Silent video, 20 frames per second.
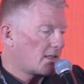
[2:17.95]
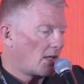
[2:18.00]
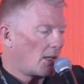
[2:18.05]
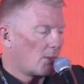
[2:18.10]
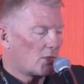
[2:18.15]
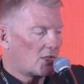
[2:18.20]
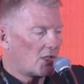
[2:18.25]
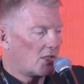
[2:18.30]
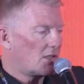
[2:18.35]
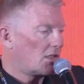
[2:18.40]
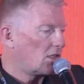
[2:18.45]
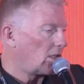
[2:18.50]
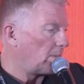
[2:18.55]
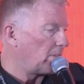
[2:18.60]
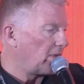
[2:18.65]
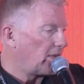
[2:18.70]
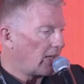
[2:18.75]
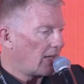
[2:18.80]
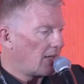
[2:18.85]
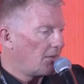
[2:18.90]
I was at
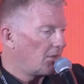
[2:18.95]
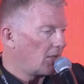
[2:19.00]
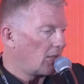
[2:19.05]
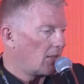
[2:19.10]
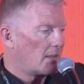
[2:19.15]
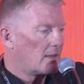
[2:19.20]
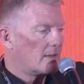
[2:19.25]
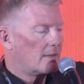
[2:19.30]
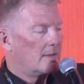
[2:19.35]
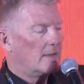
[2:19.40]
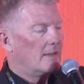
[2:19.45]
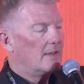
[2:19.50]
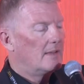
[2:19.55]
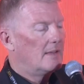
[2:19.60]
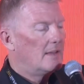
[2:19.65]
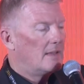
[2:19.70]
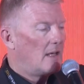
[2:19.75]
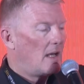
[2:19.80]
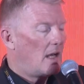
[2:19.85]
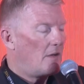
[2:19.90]
something of a
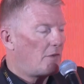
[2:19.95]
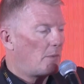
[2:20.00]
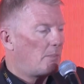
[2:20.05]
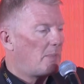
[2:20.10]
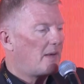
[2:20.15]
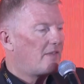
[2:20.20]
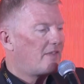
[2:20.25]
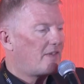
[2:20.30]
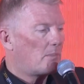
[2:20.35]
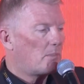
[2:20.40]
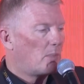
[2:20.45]
pivot